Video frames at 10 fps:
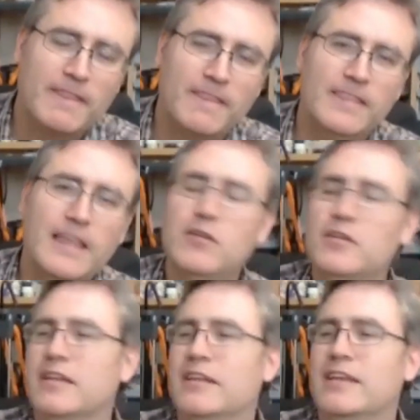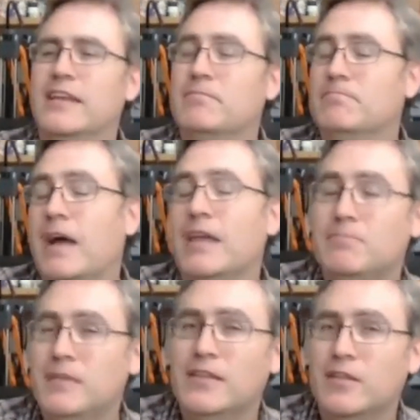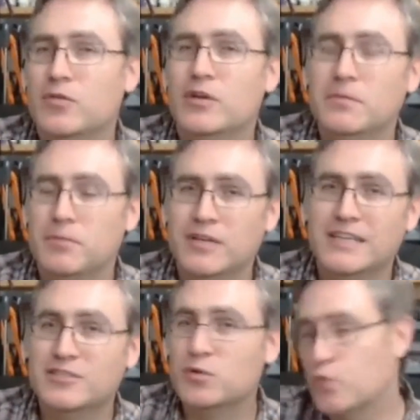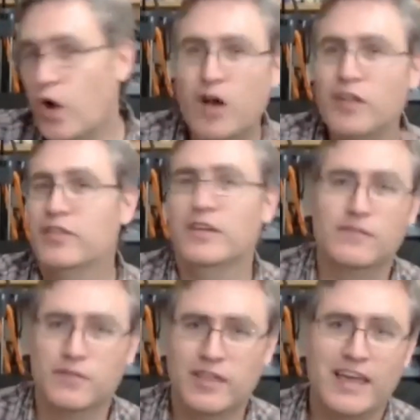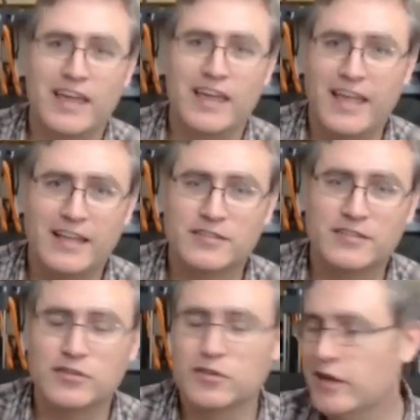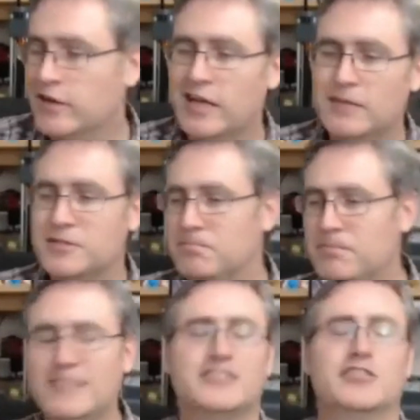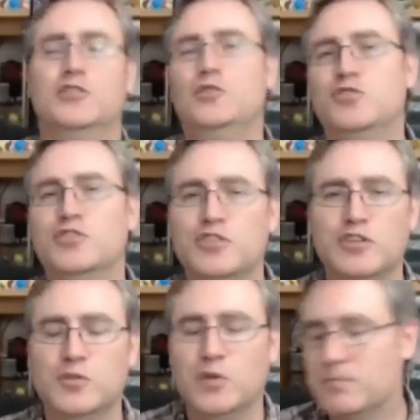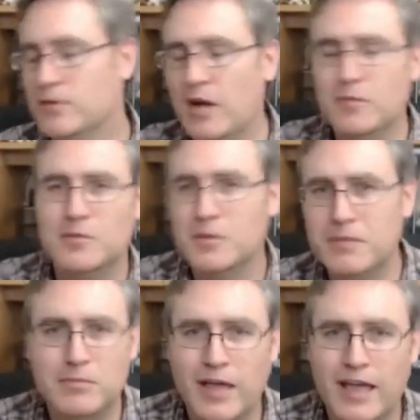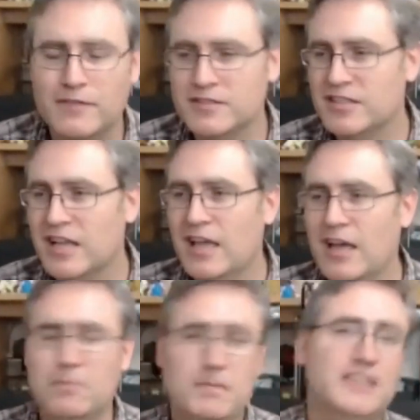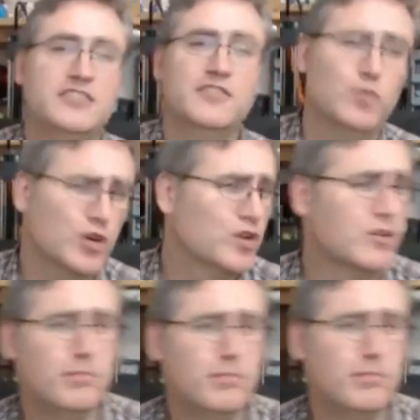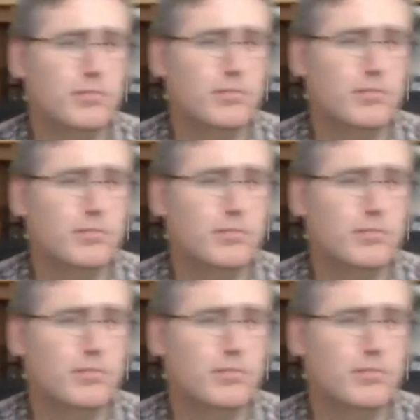Now, it might be that 3D printing is the wrong thing for that answer. A lot of times, the best solution to a problem that people have is a piece of wood or a block of clay.